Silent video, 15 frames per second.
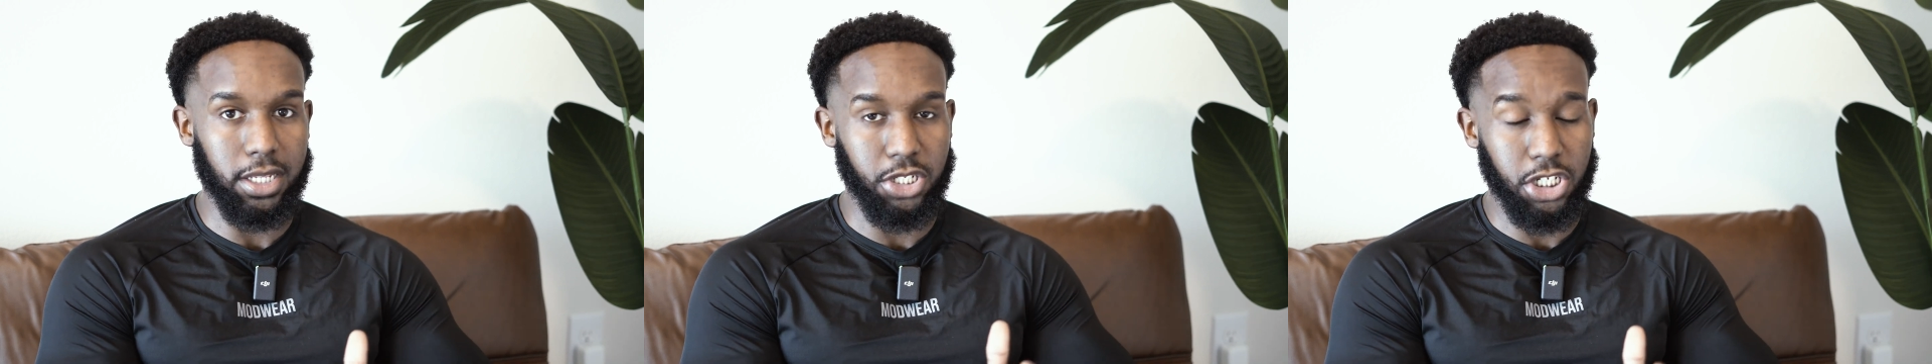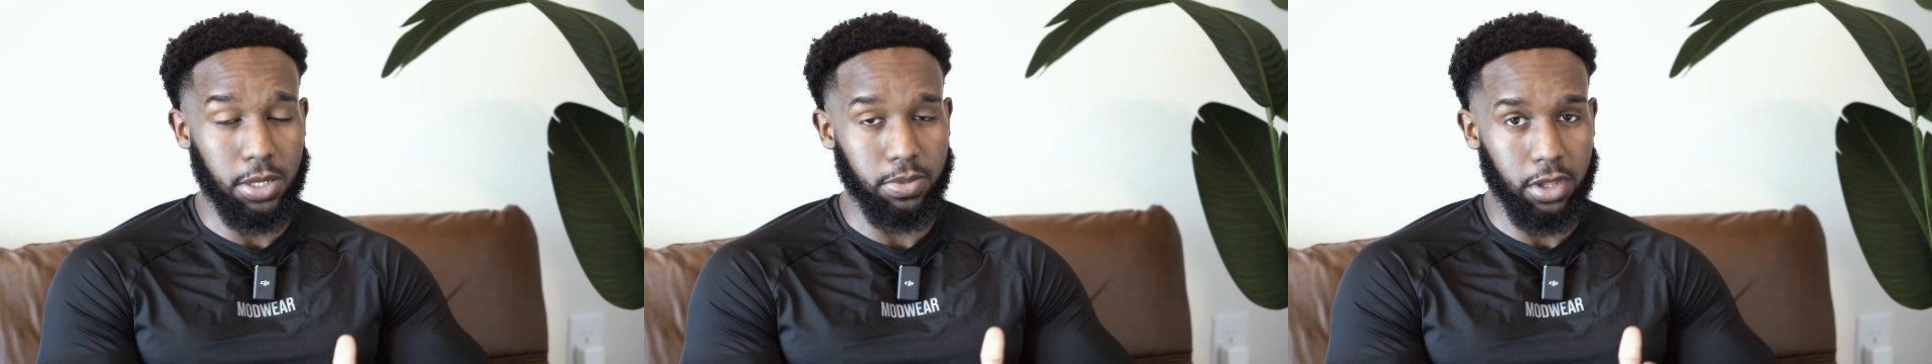
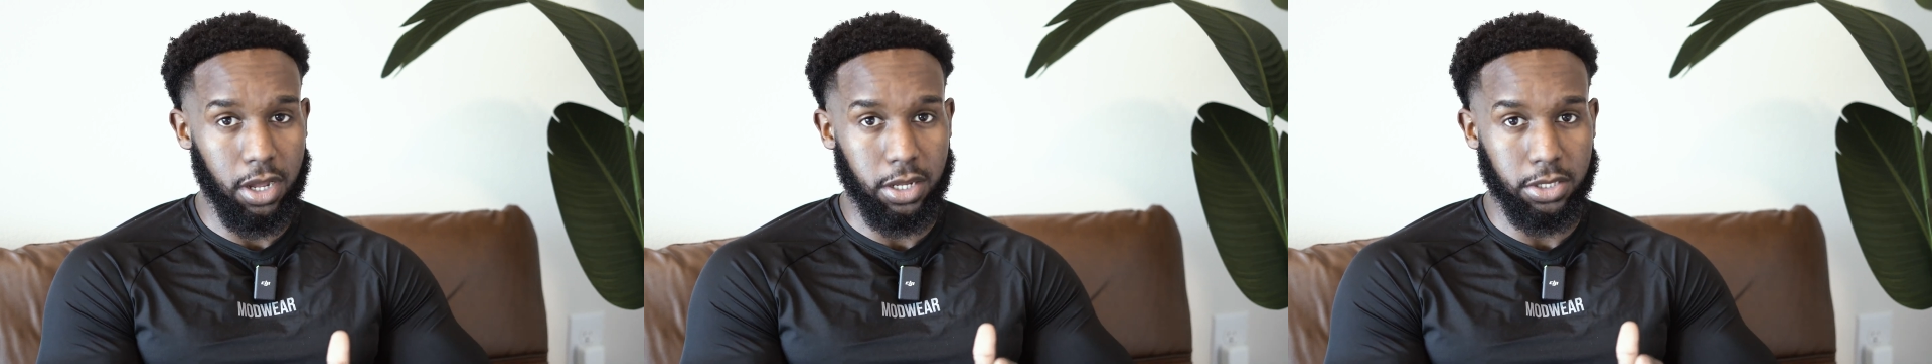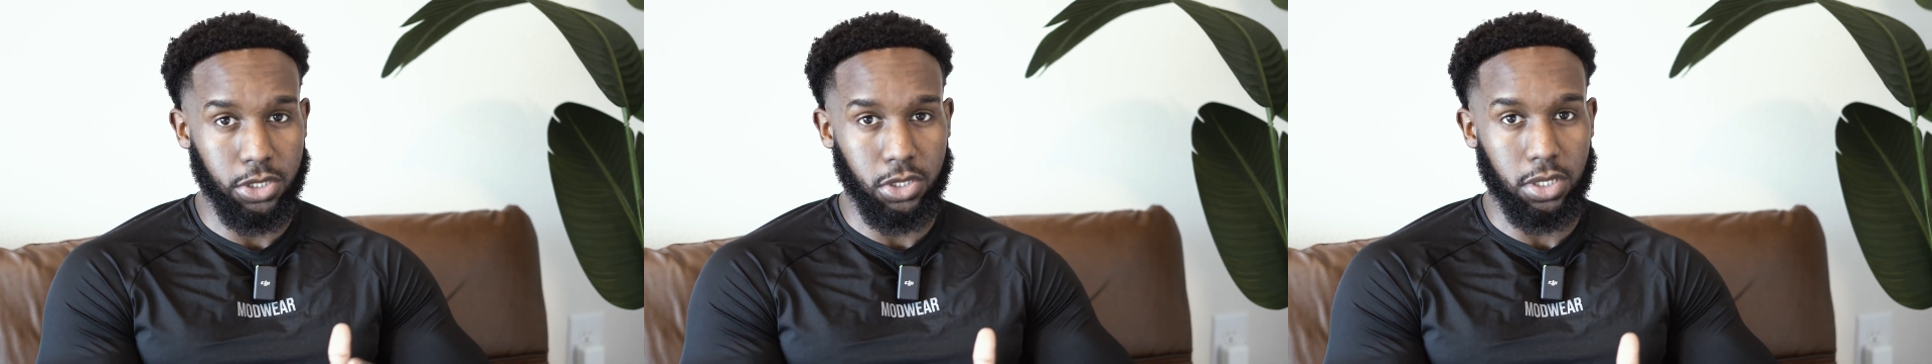jumped
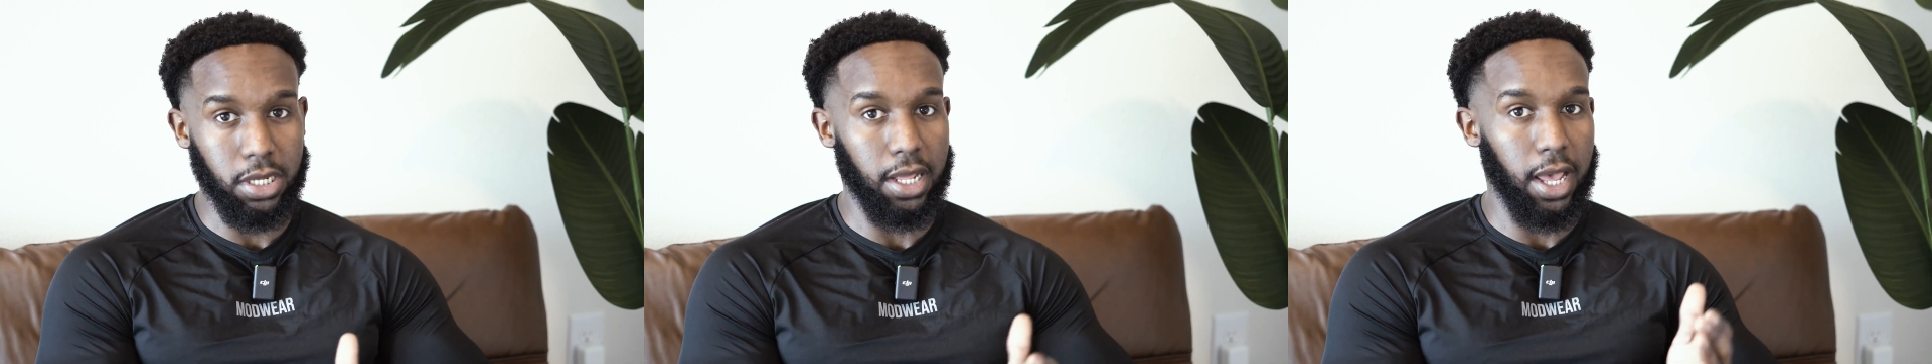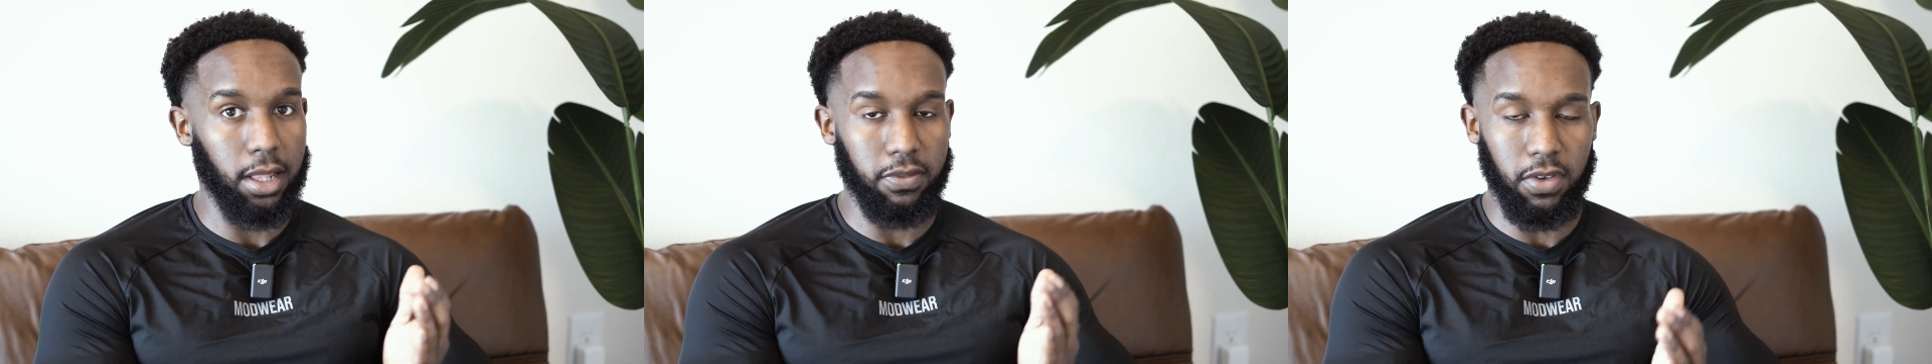on to
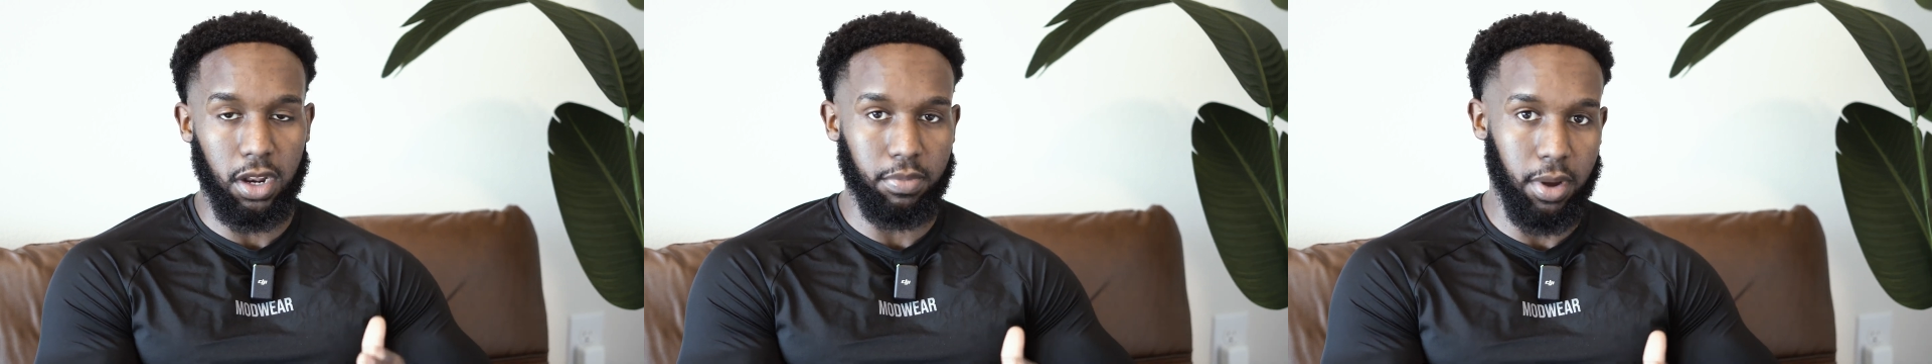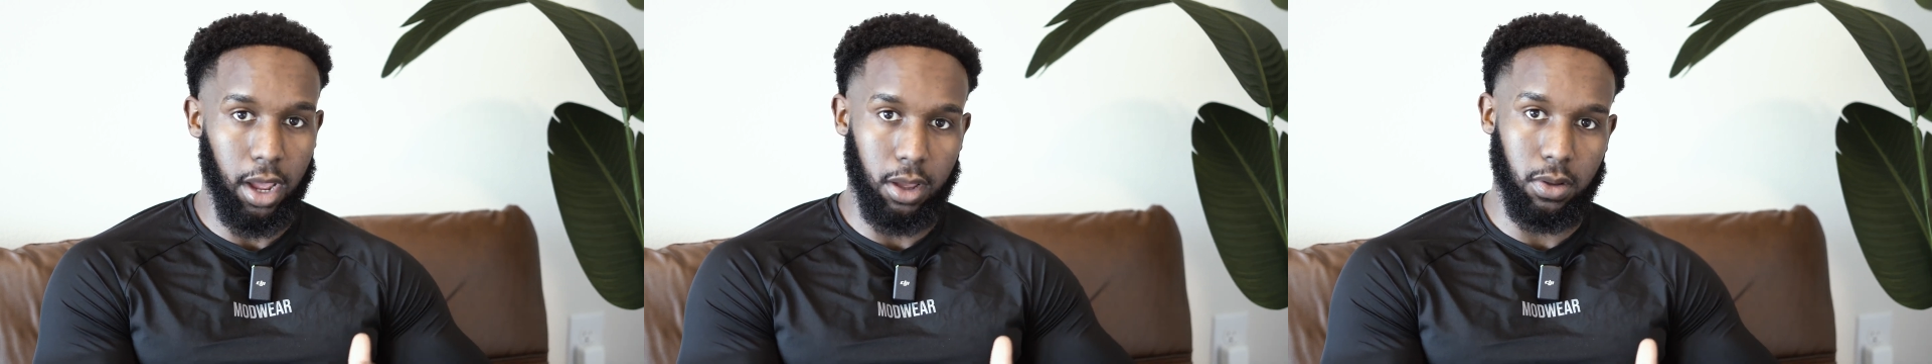the elevated
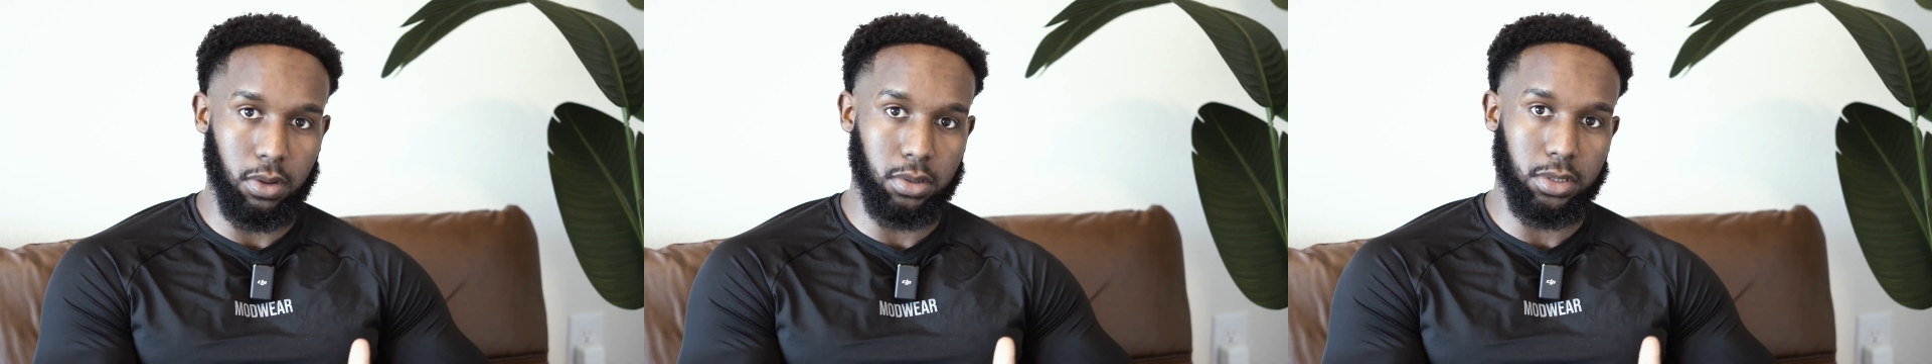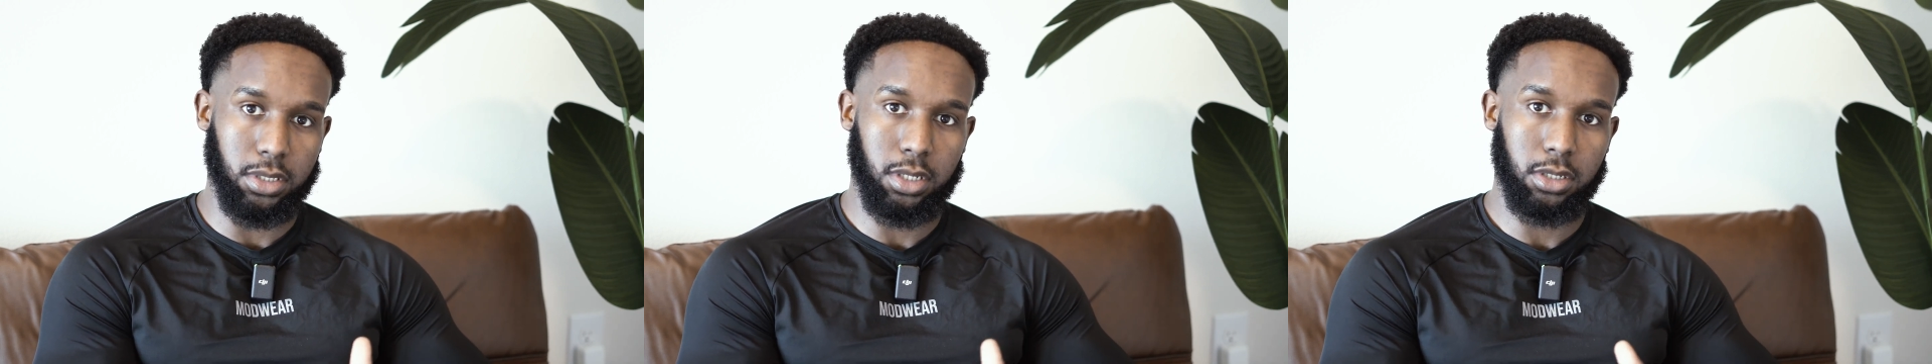pike
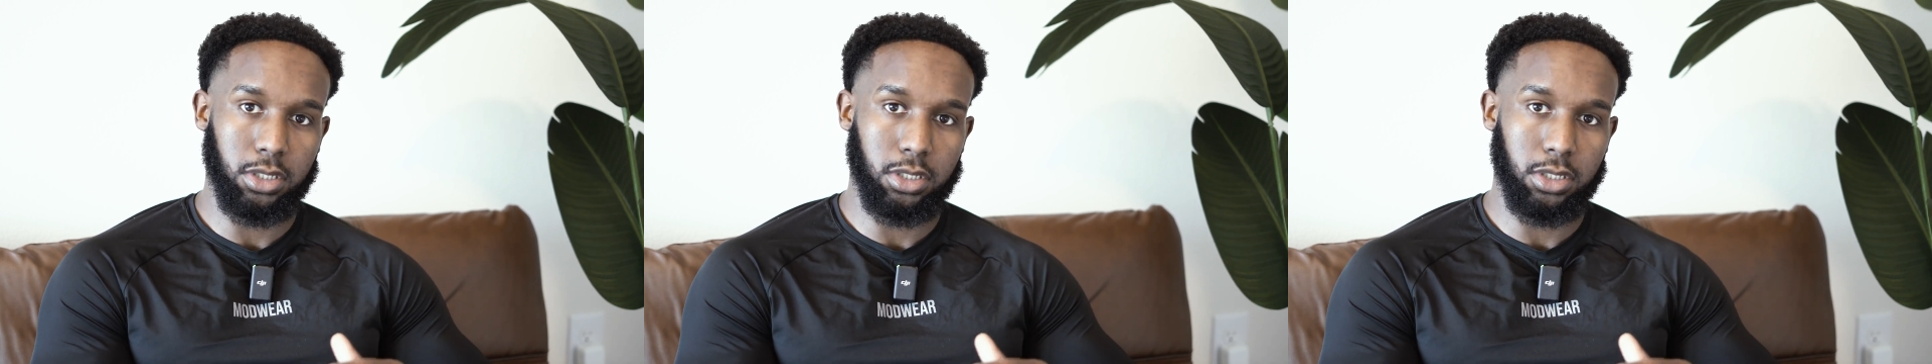holds.